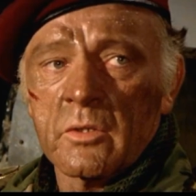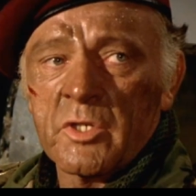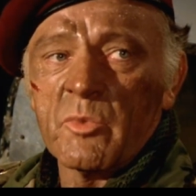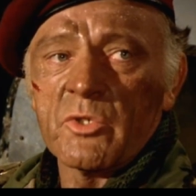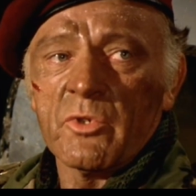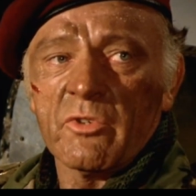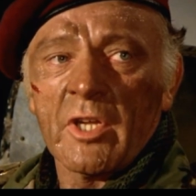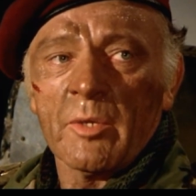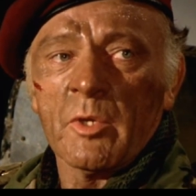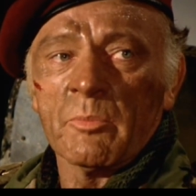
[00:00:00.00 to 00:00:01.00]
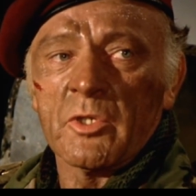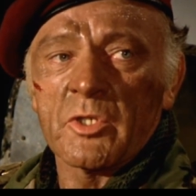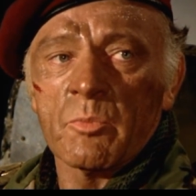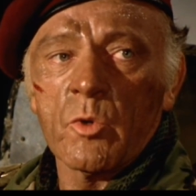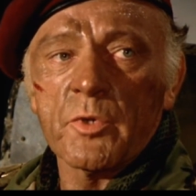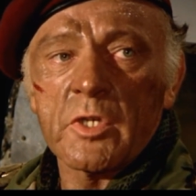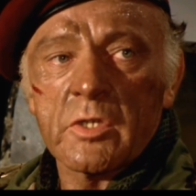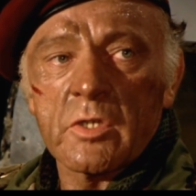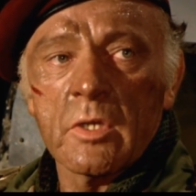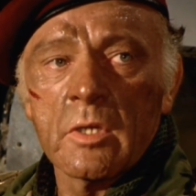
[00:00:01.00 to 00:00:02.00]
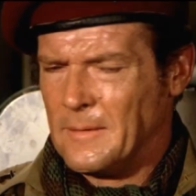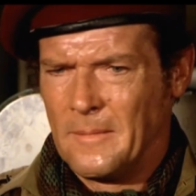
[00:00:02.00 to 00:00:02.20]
Simbas would have cut him up into small pieces.